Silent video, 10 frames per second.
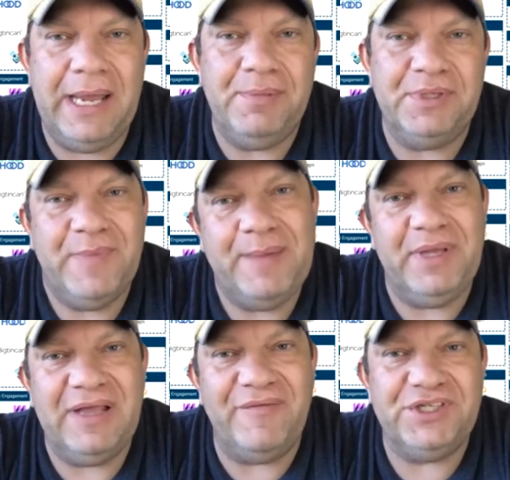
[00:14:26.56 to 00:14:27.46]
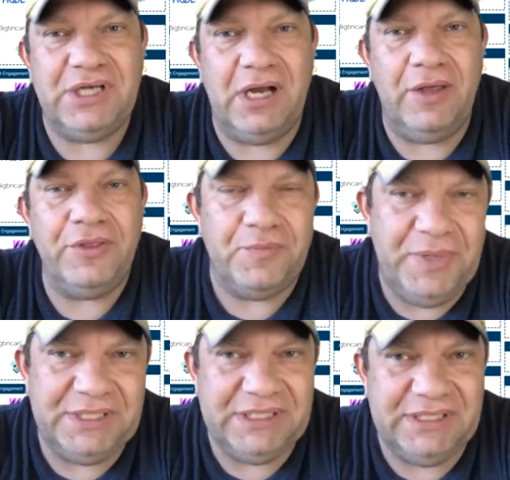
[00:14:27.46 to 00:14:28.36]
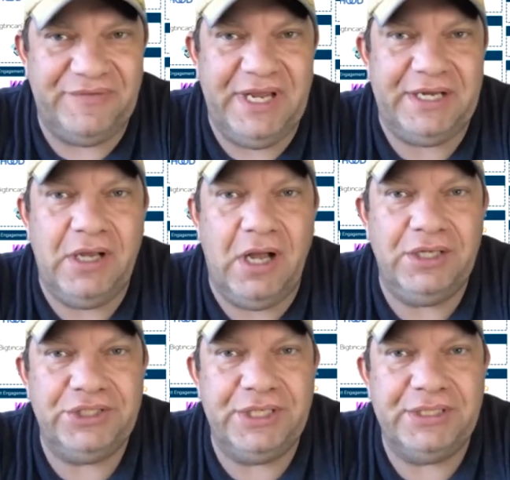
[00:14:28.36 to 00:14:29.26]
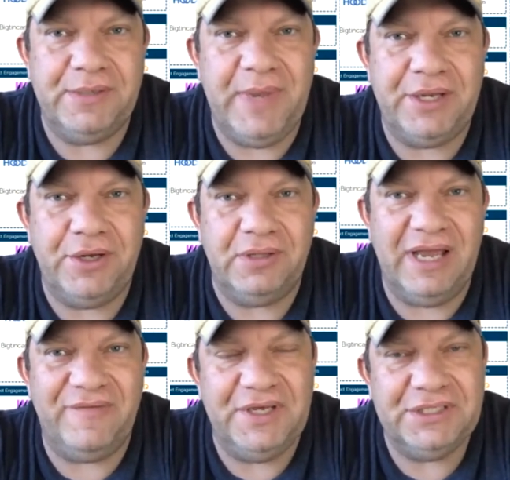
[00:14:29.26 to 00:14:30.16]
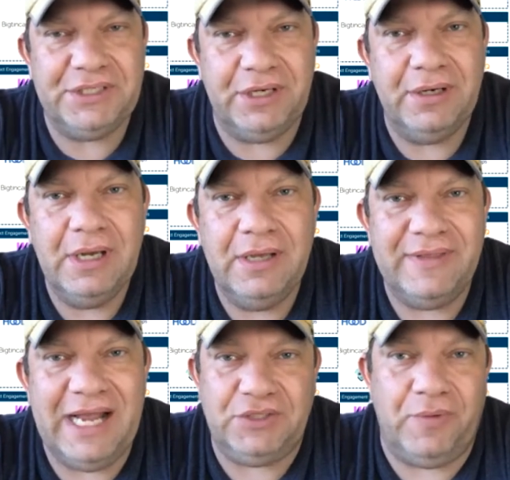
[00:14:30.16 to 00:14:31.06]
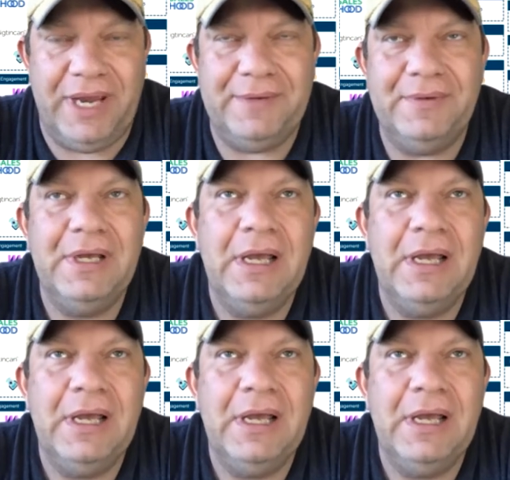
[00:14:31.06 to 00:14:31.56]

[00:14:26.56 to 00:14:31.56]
able to maybe leverage other pieces of technology to make your life easier, that's great.